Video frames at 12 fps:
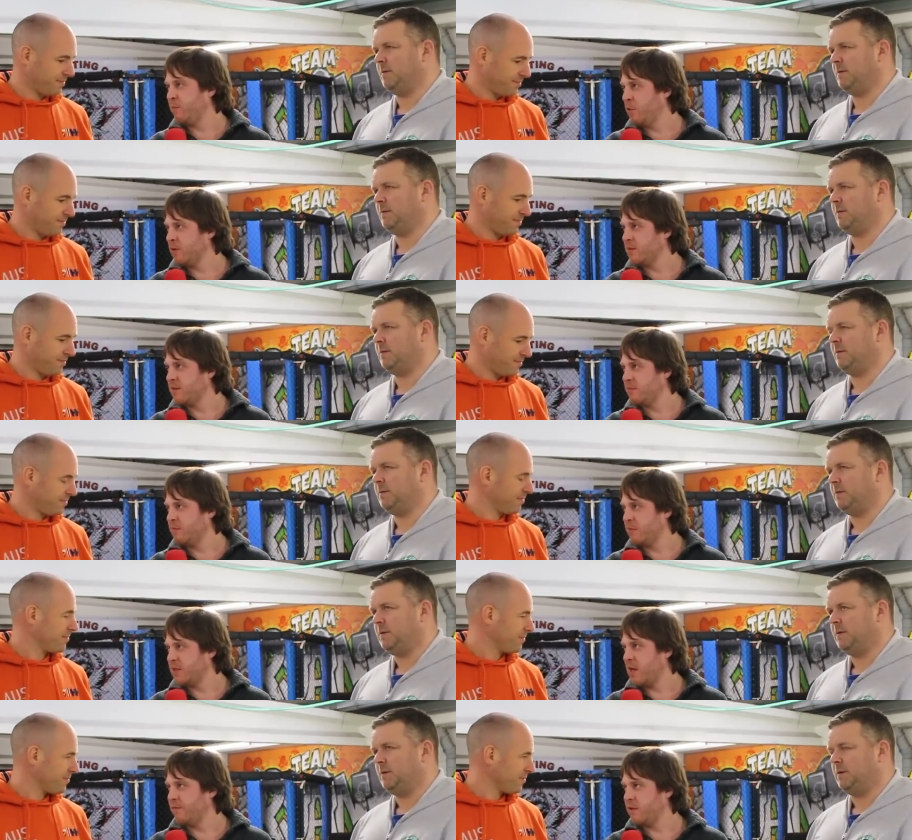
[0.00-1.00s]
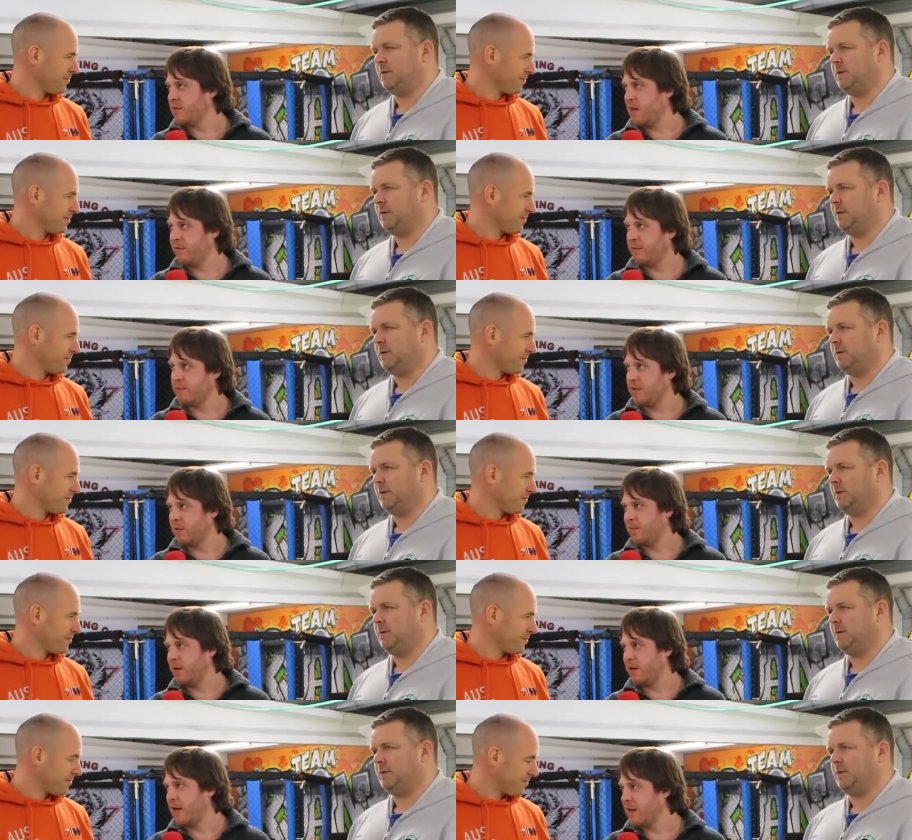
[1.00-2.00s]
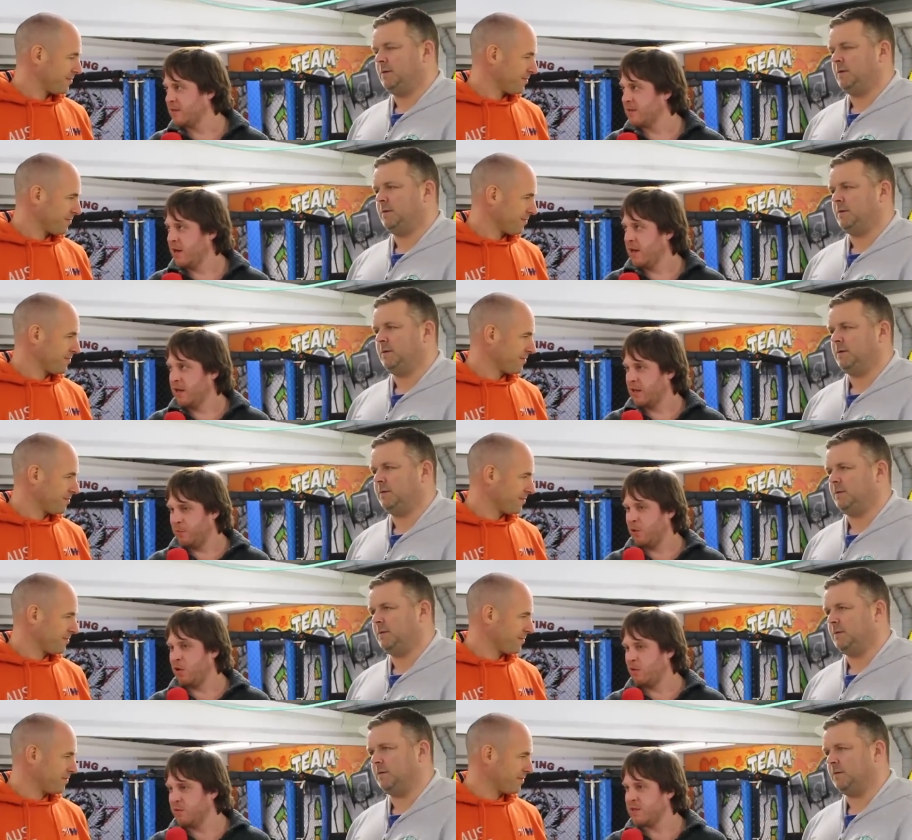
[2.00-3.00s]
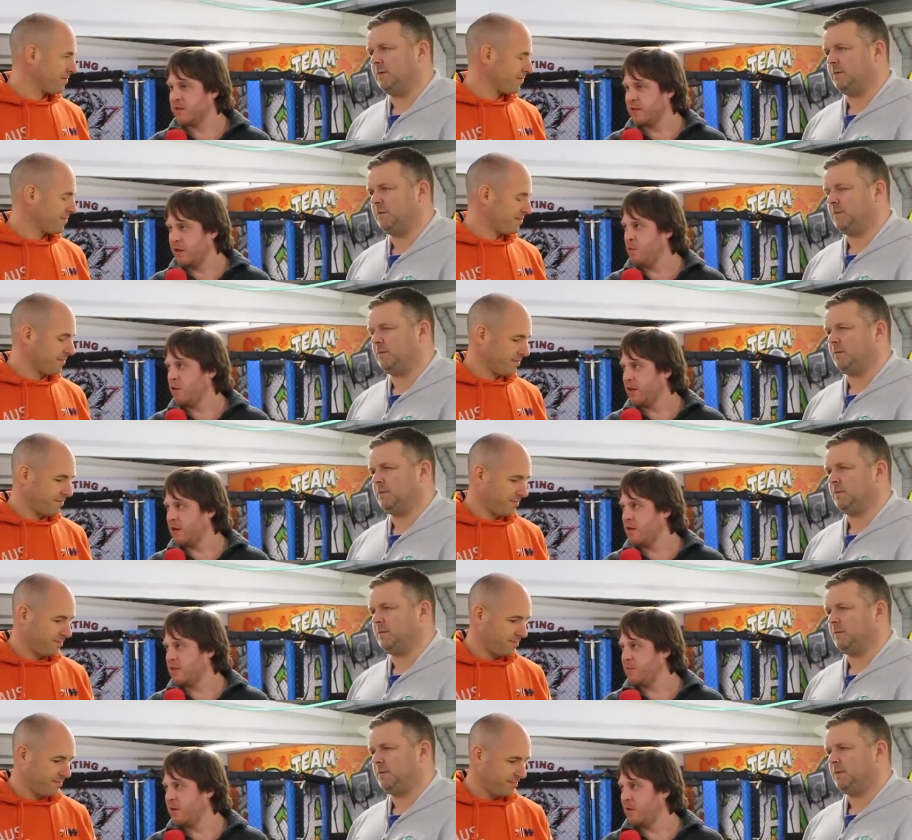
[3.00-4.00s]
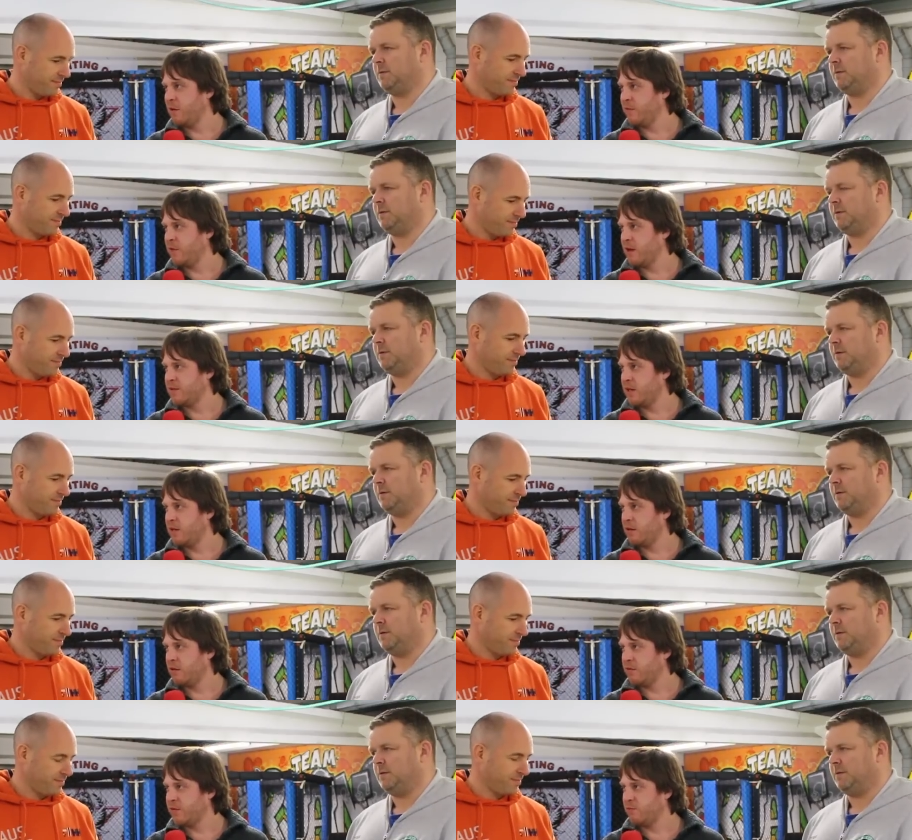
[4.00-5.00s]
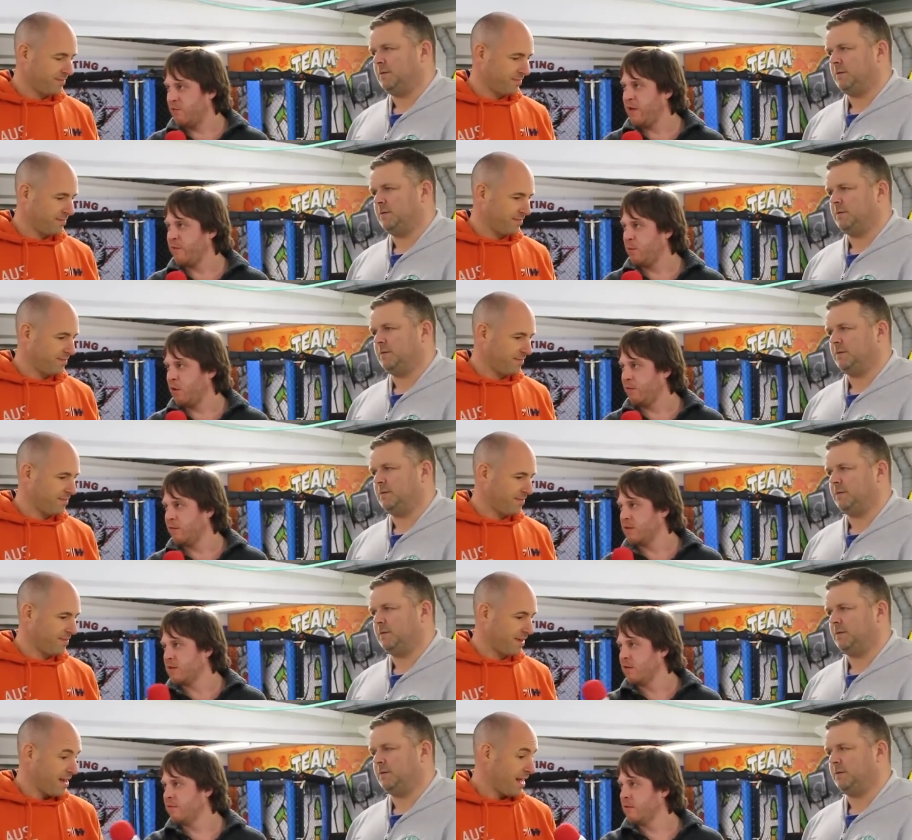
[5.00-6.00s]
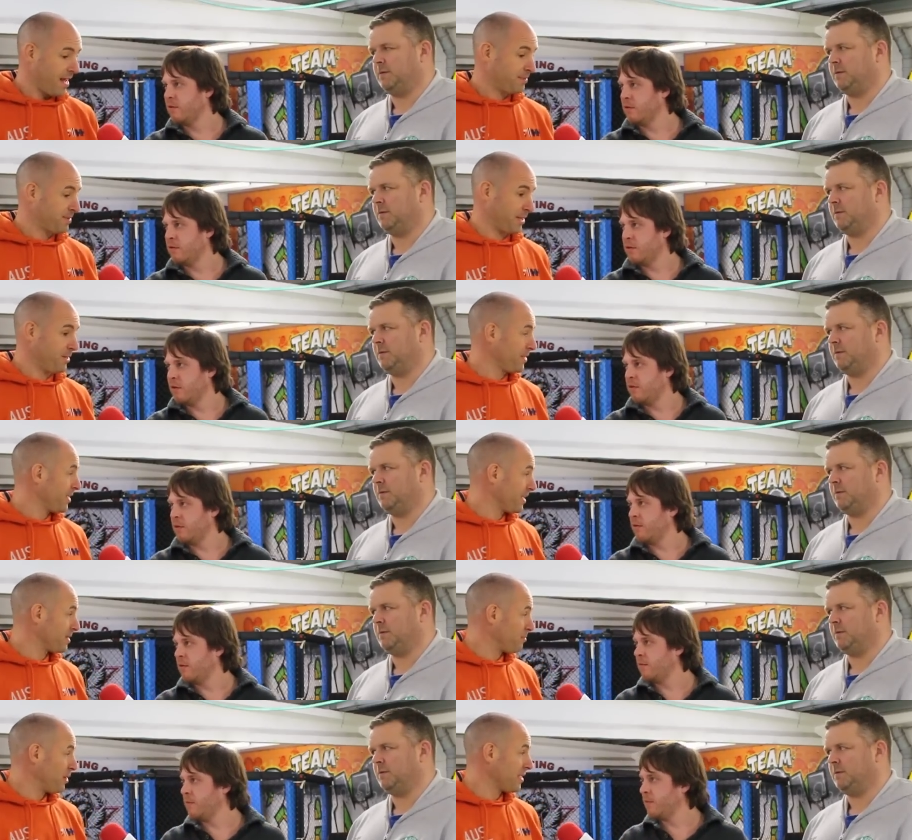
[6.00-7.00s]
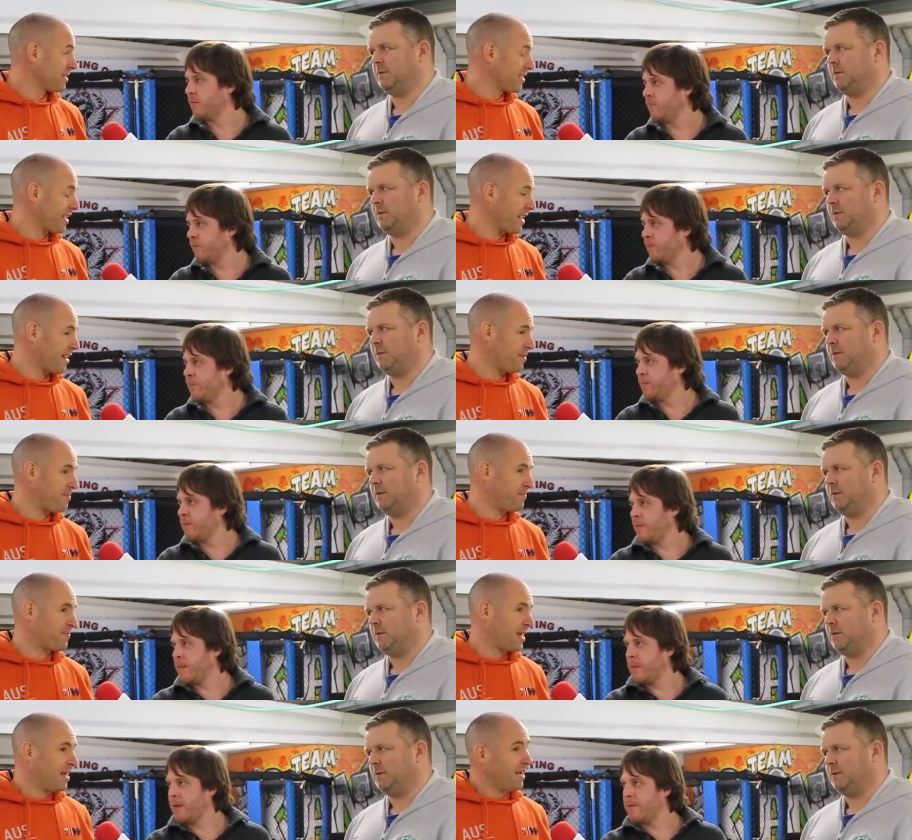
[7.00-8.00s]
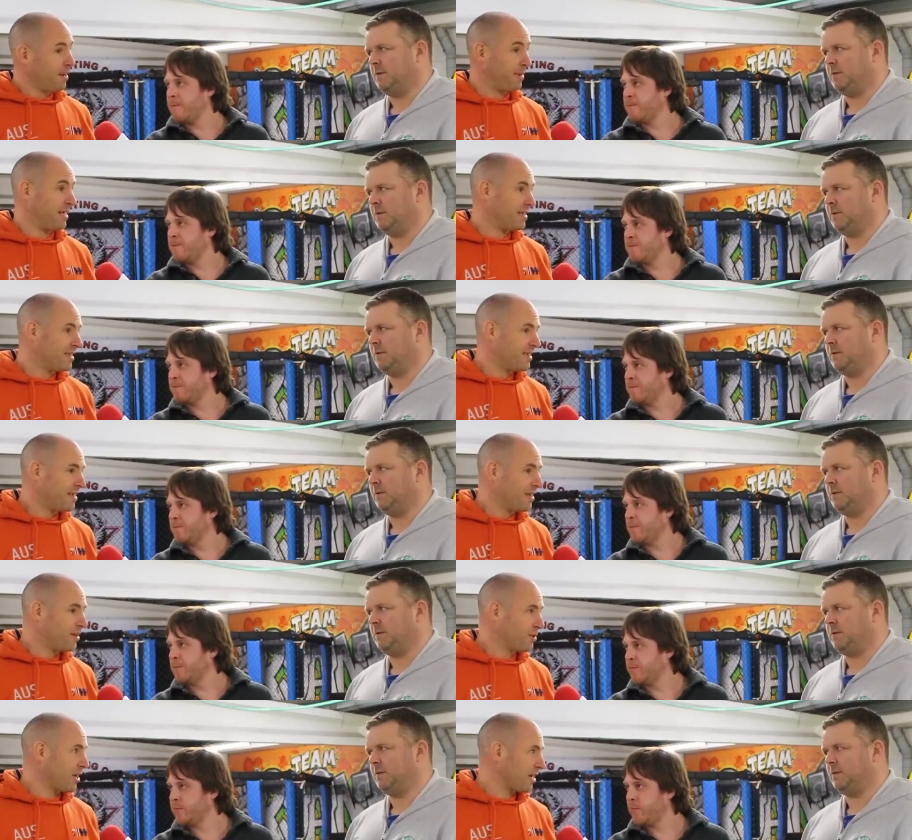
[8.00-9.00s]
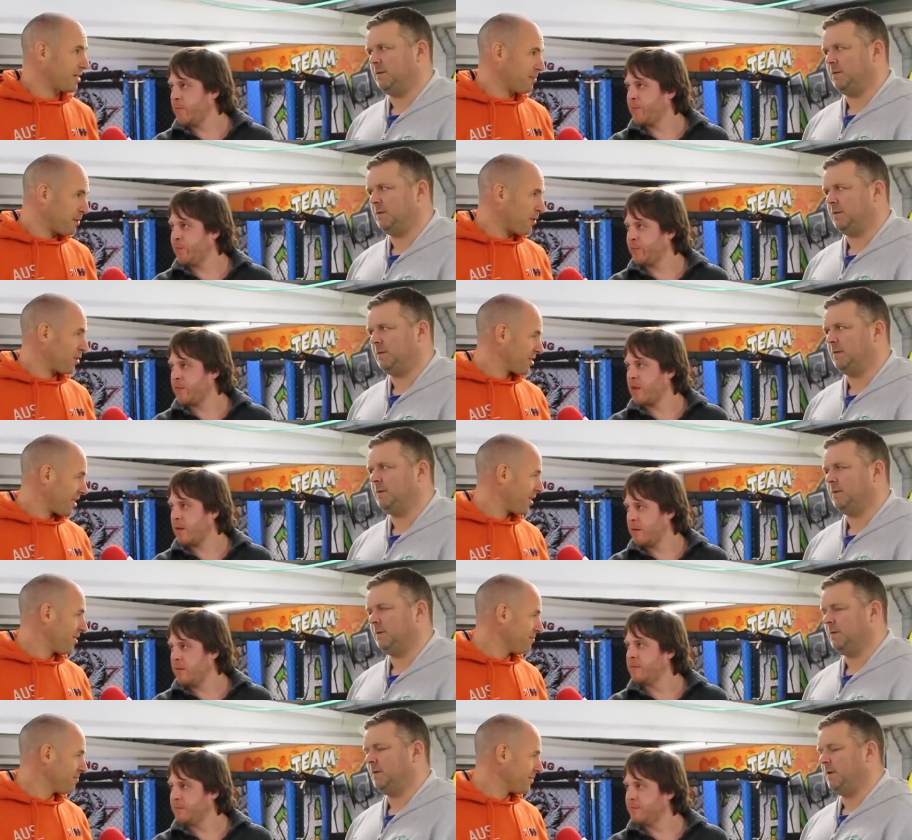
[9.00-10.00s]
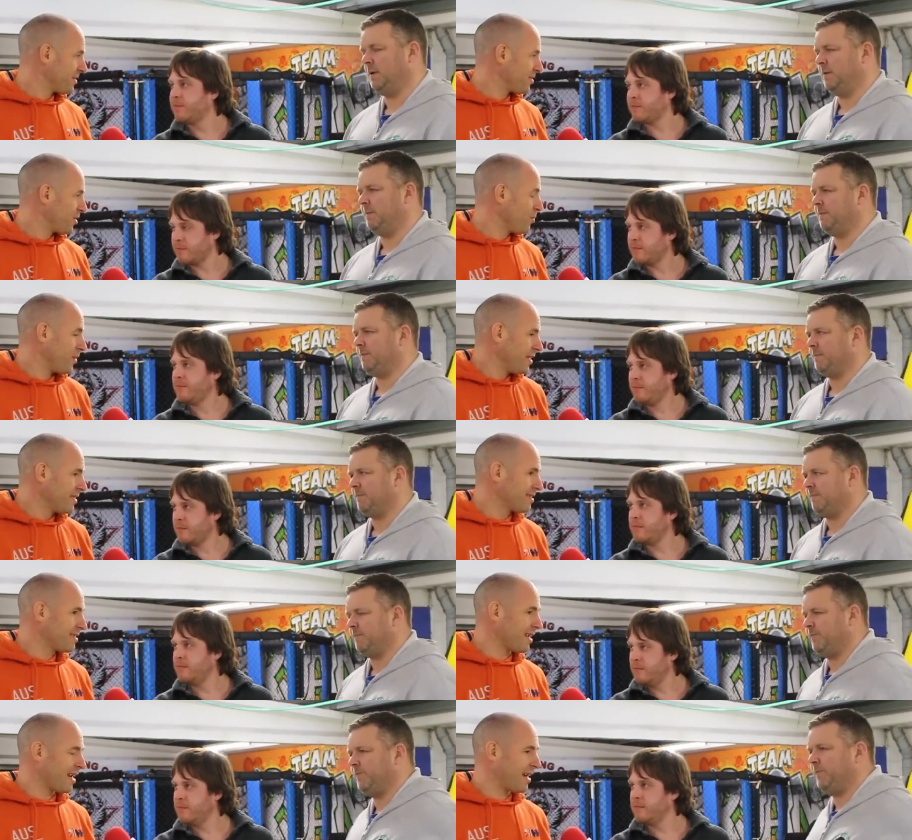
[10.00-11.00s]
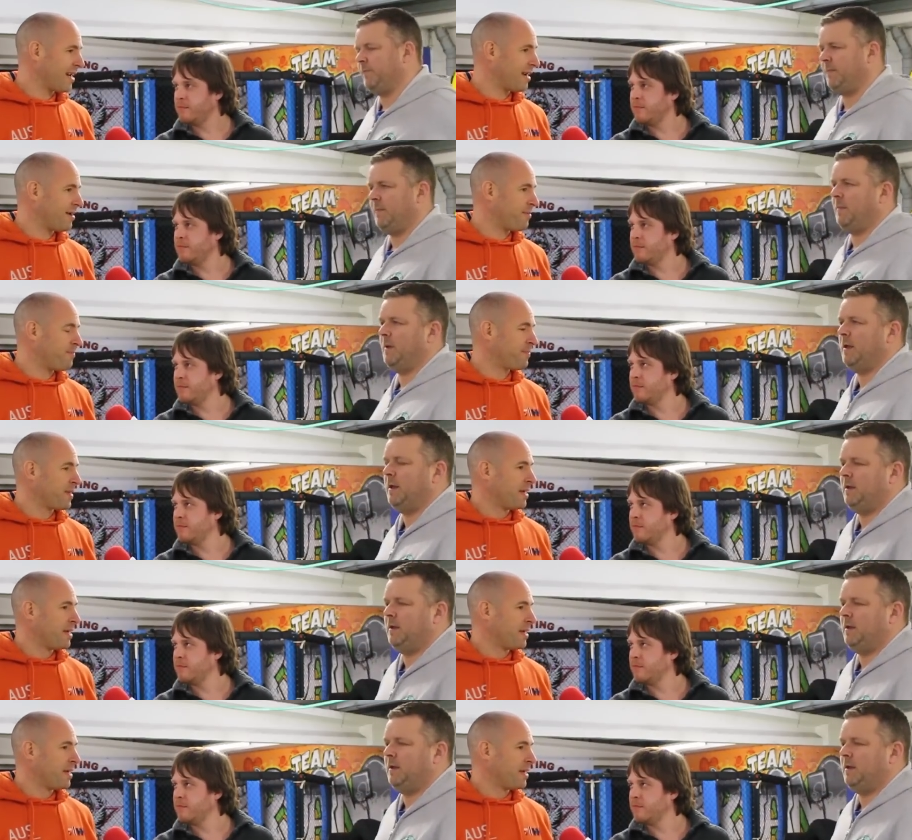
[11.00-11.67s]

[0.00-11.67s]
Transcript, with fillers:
Speaker 1: months, myself and yourself, obviously on the podcast. That Paul was, you know, one of the guys to be line for the UFC. Great for Paul, first off.
Speaker 2: Absolutely, yeah, it's brilliant. Um, I mean, you would have liked a bit more time. It's two weeks. Um,